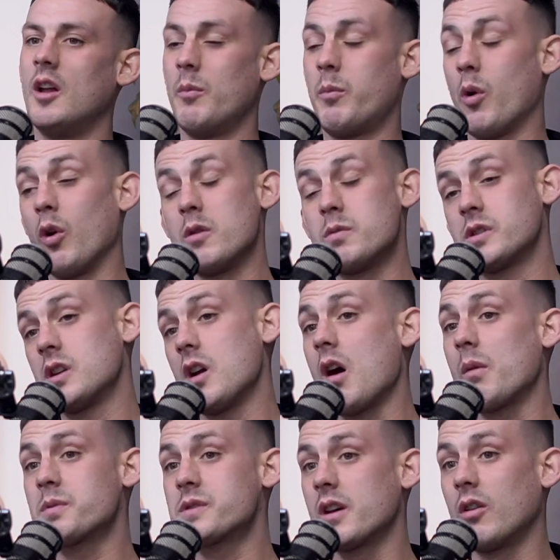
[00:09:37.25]
But I was the
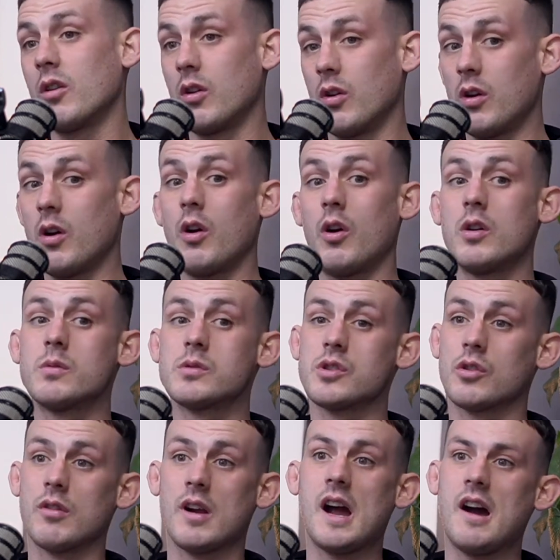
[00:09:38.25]
opposite. I was a
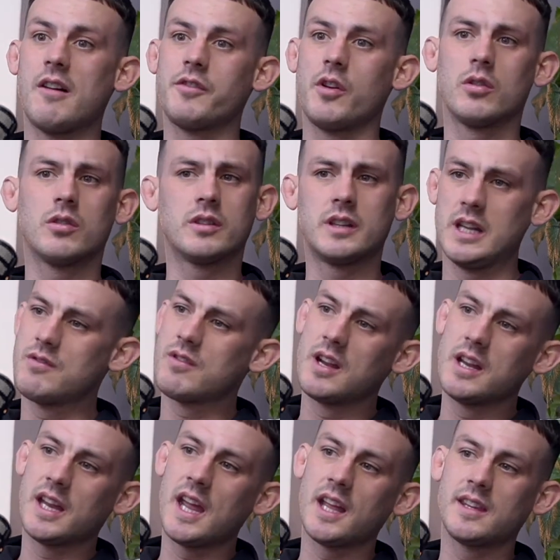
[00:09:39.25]
grafter. I didn't really
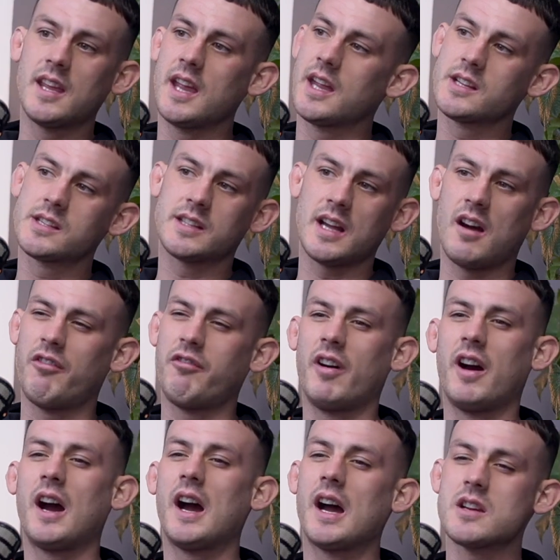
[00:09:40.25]
get things that
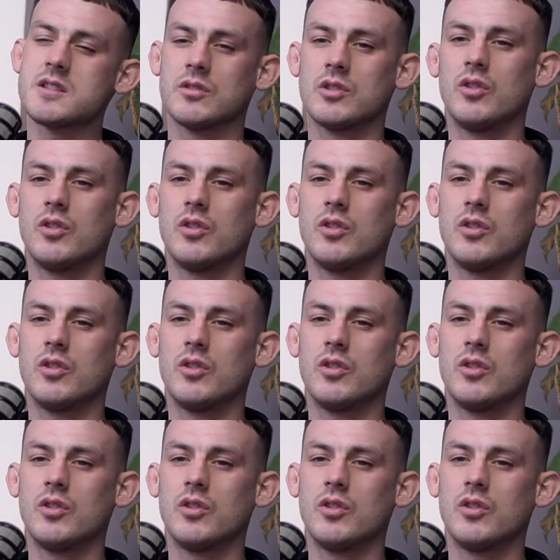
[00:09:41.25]
fast. I